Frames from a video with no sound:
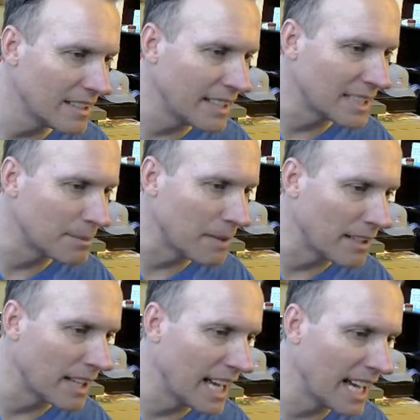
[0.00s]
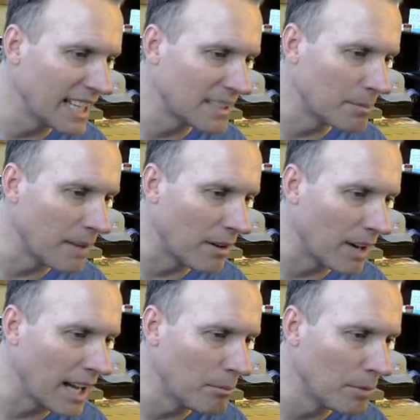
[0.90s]
yeah, it's about
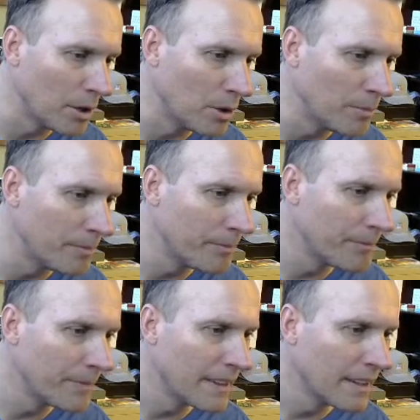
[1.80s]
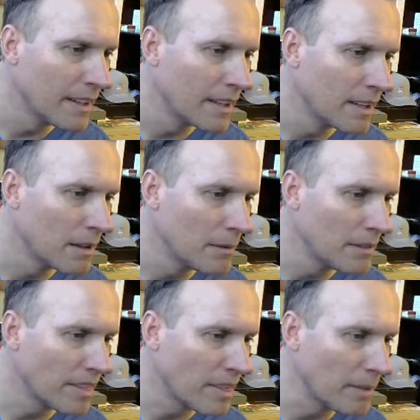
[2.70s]
right. Boom.
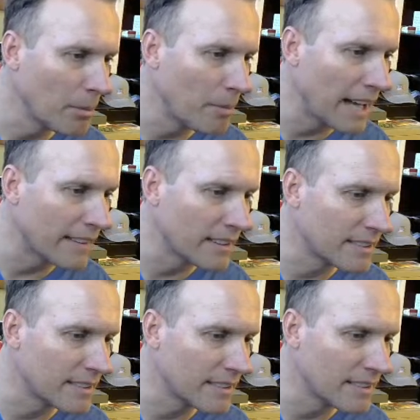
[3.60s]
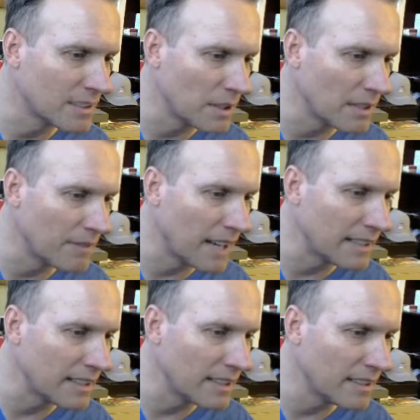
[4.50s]
Let me go back this way to find
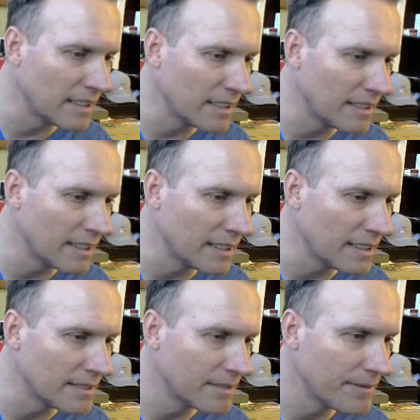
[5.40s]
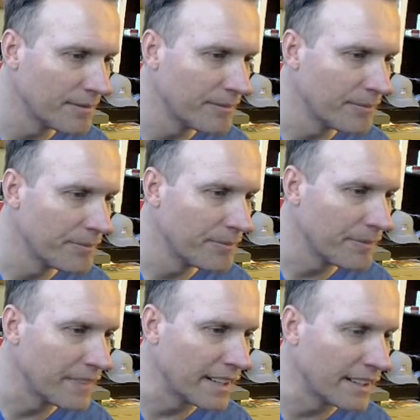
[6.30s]
there it is.
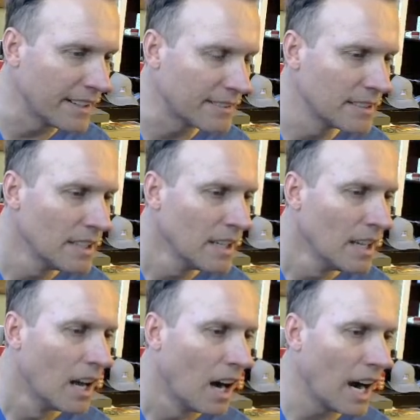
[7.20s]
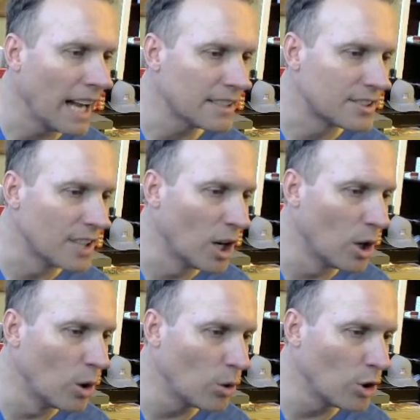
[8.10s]
There it is. All right,
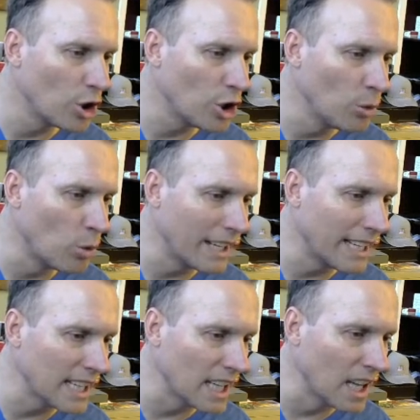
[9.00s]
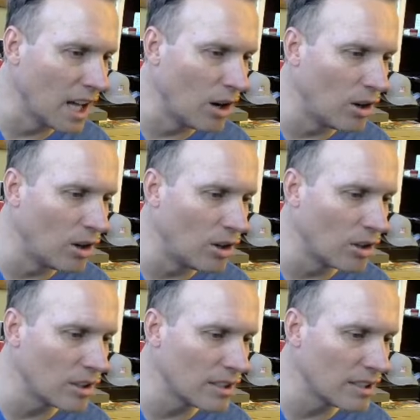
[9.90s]
so you want to get long.